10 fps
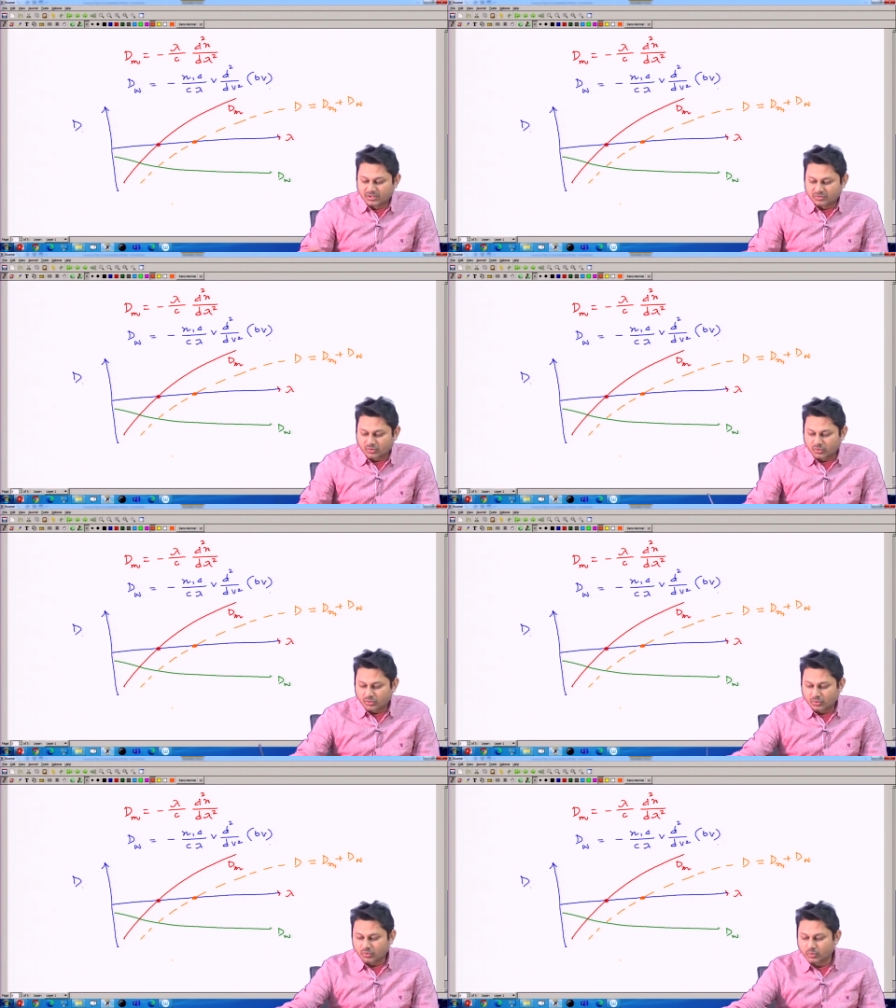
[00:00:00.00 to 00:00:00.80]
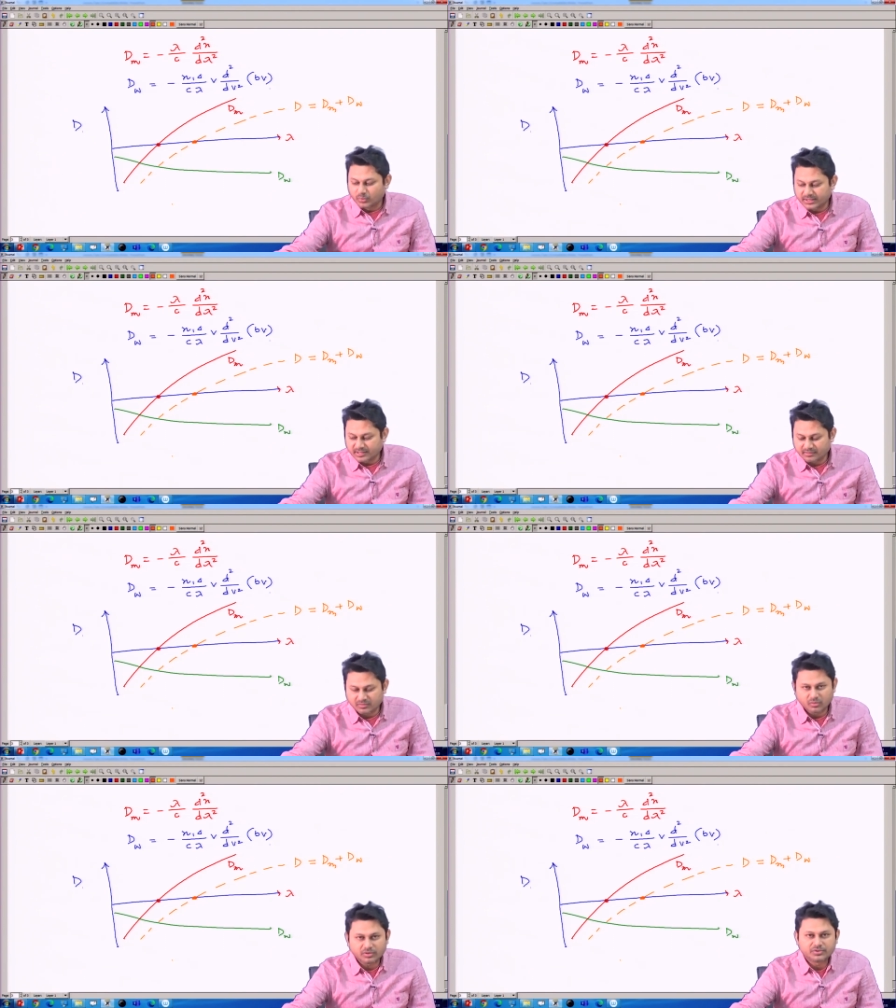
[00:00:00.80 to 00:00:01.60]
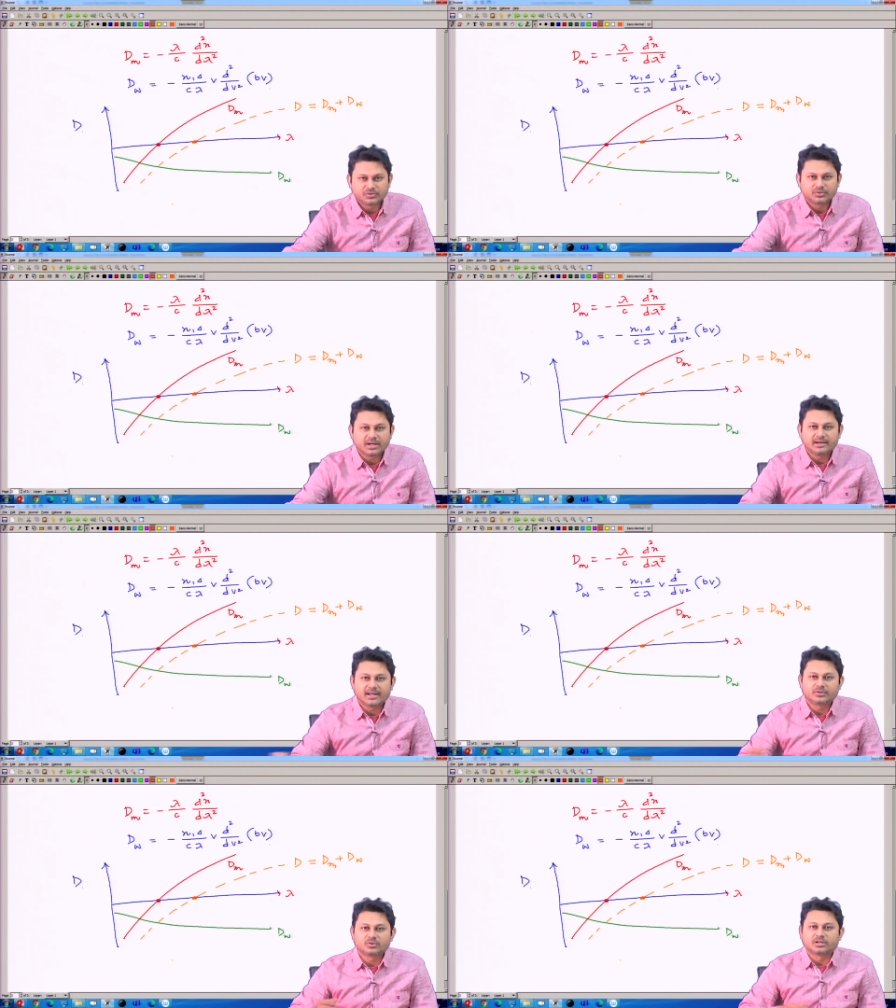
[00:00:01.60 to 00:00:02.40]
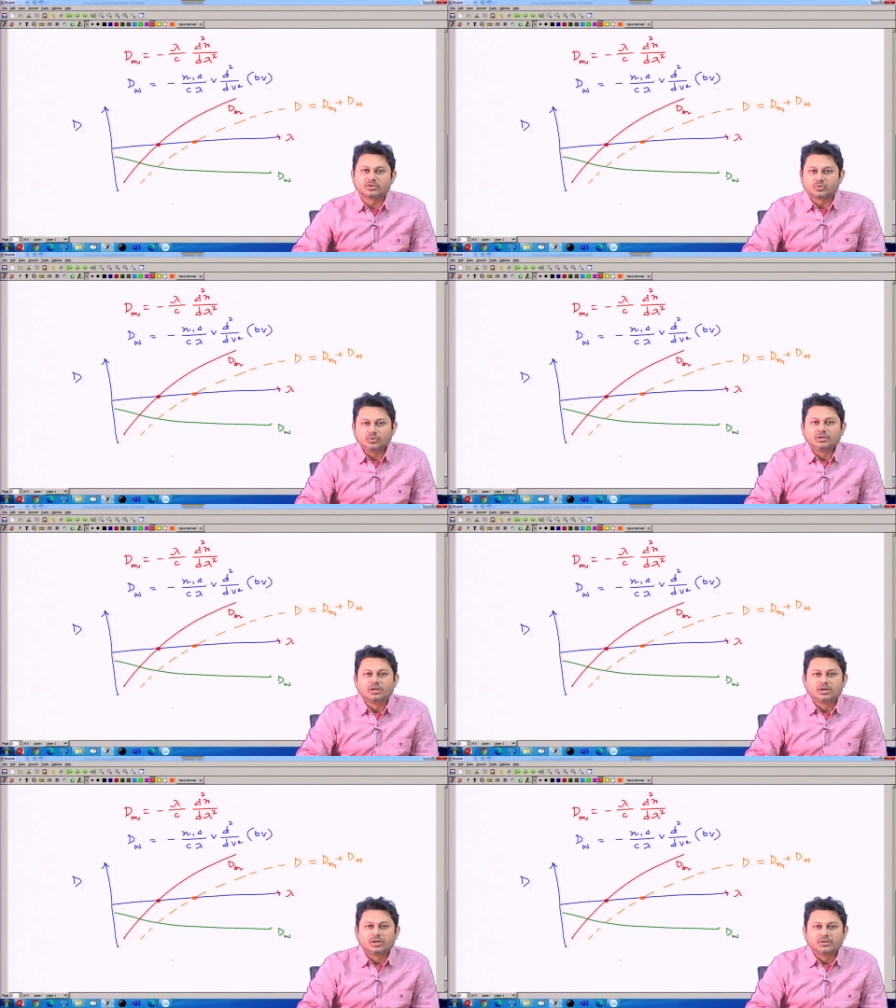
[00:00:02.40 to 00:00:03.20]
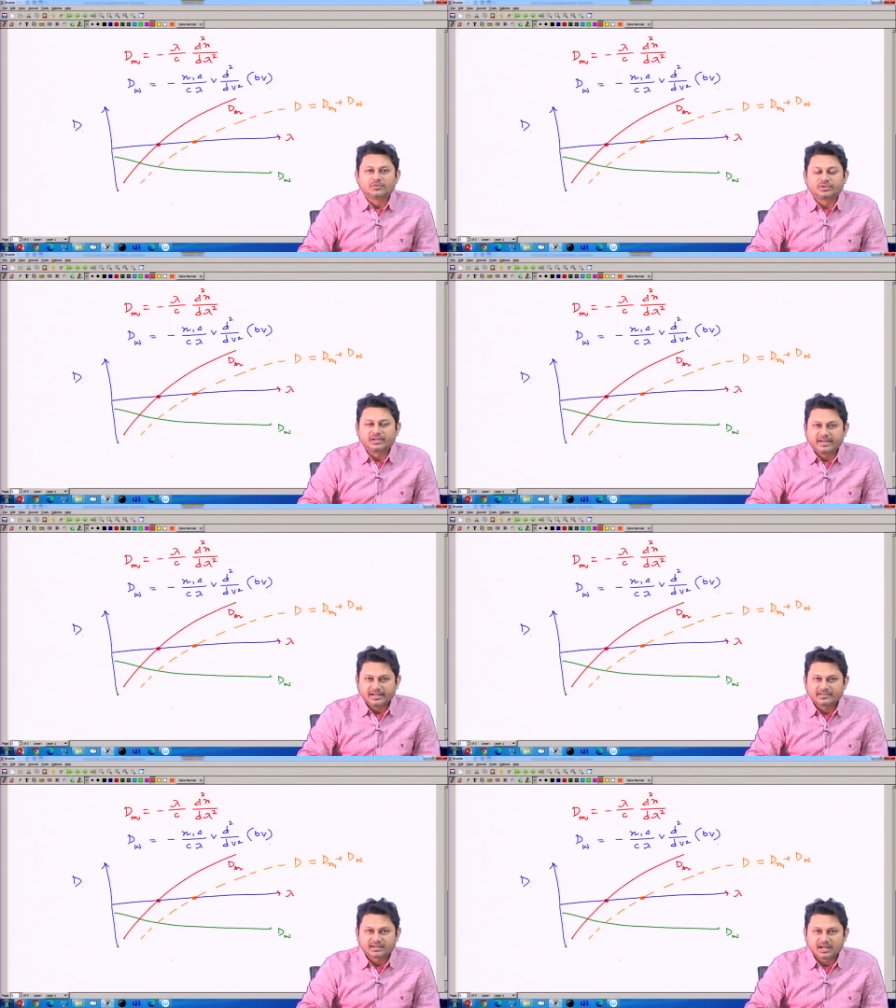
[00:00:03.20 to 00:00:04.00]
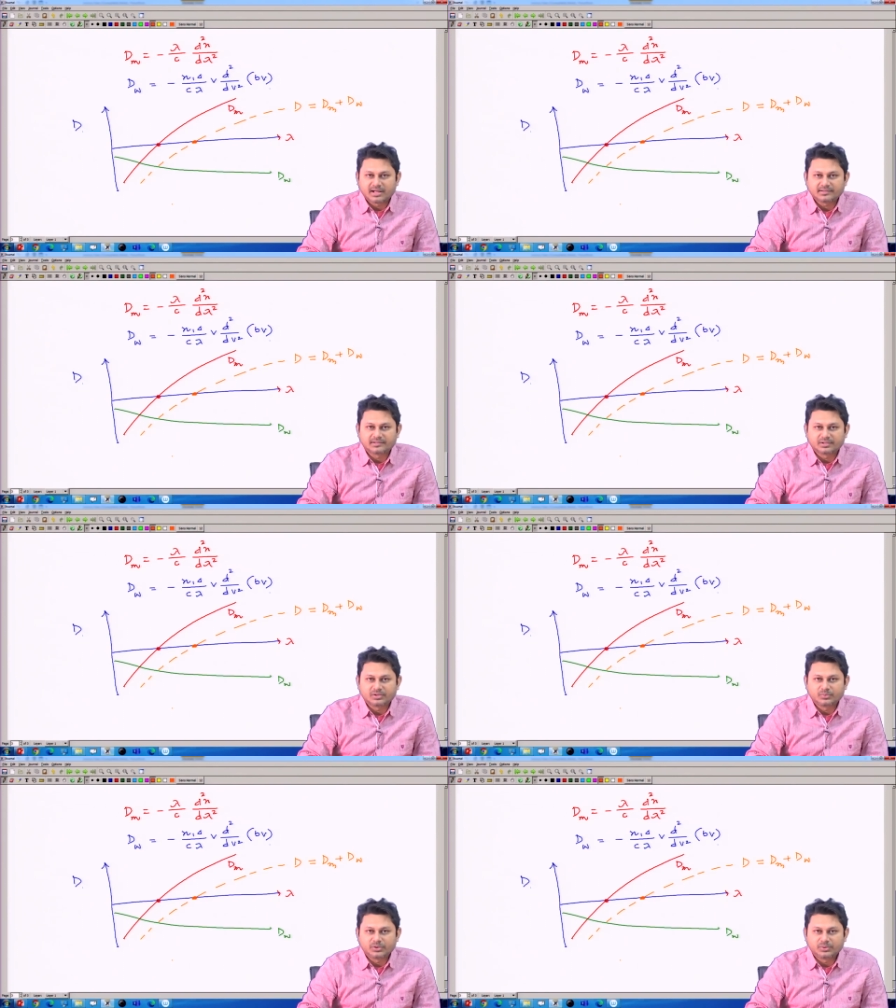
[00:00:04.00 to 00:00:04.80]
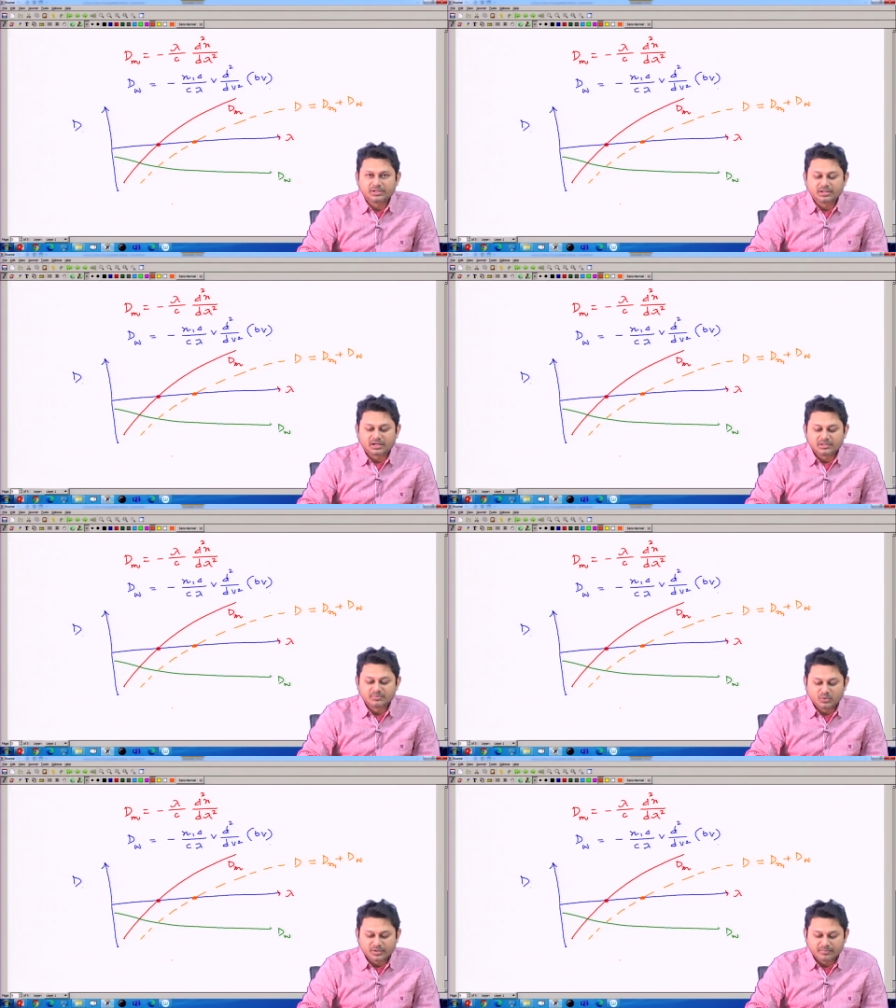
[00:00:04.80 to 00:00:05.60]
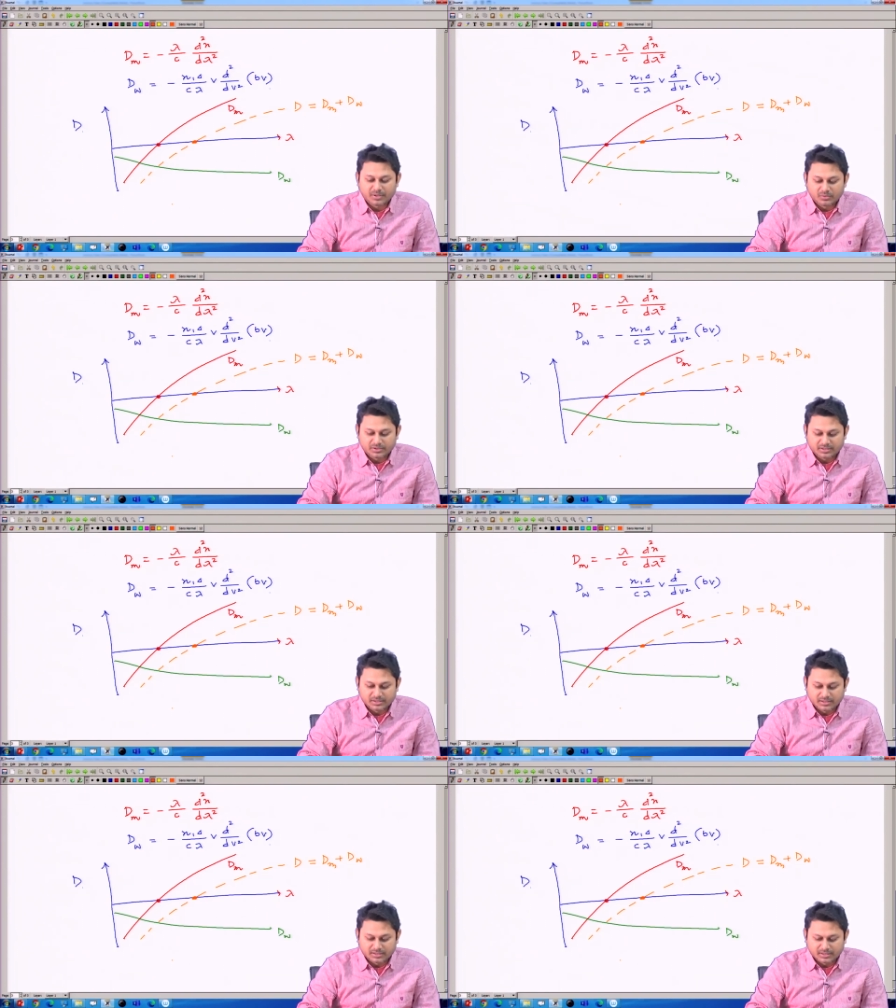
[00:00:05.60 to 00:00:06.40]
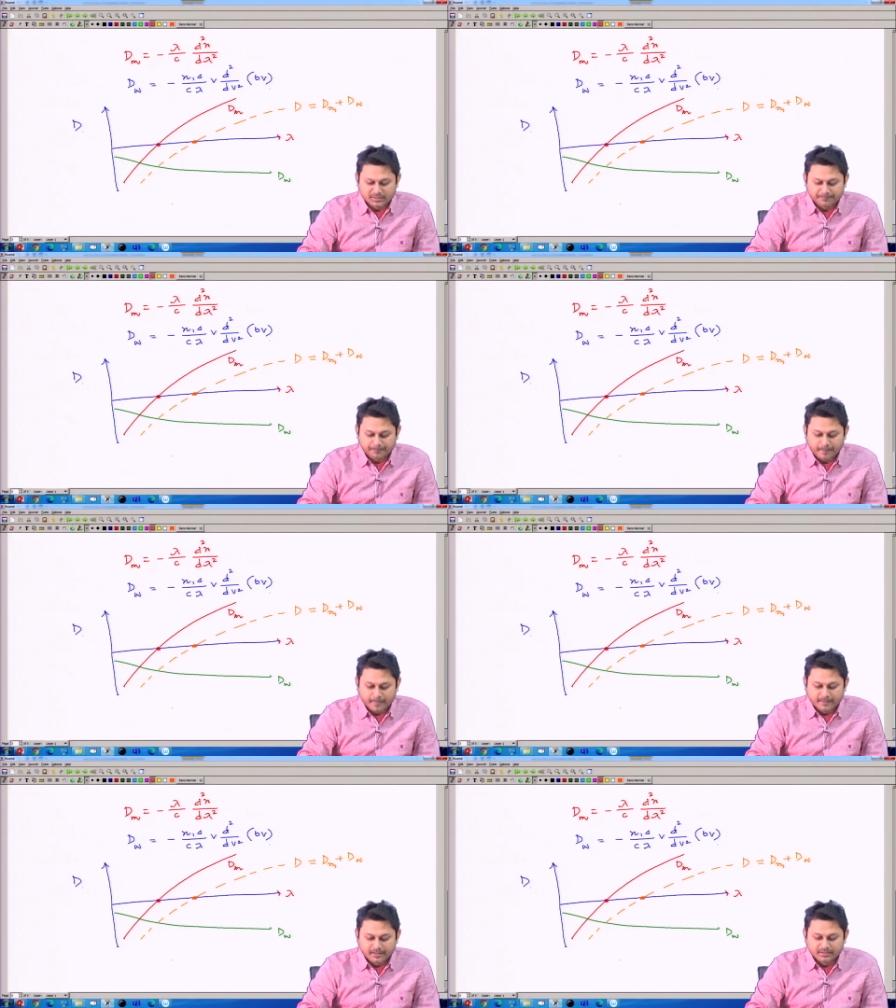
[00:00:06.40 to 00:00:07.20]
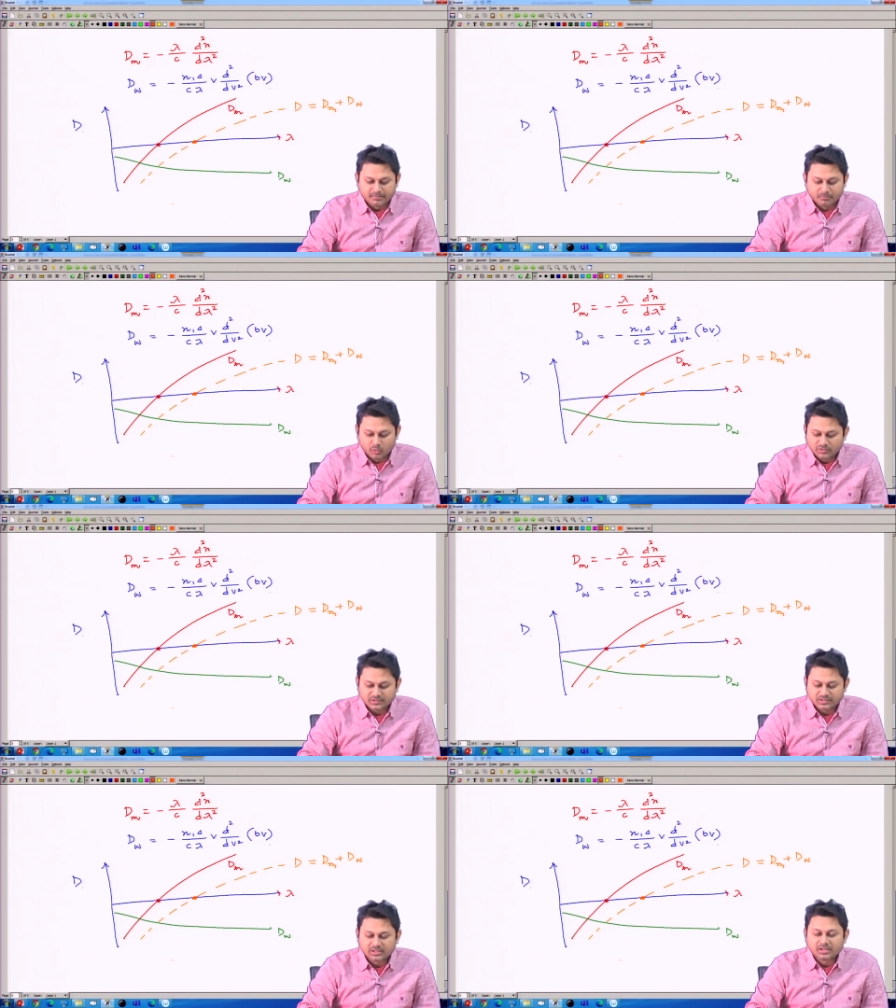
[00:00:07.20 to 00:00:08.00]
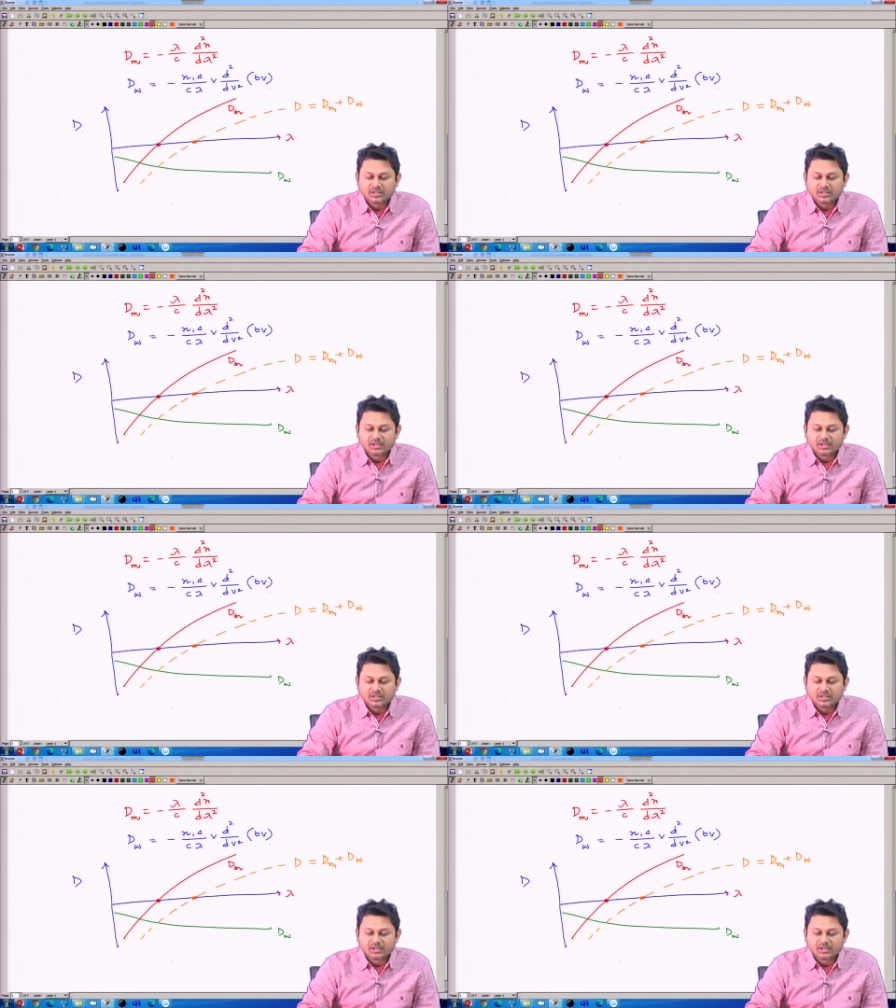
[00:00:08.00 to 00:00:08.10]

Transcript: So, with this note today I like to conclude. So, in the next class uh, we will learn more about uh, the modes.